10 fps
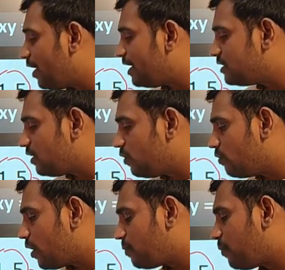Y is
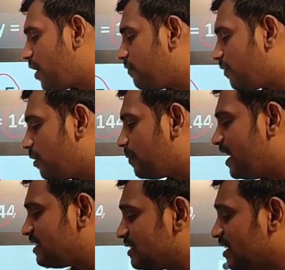equal to 1.5
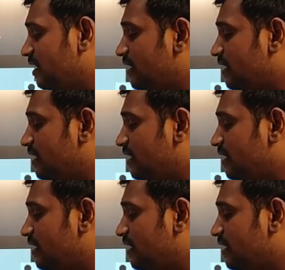plus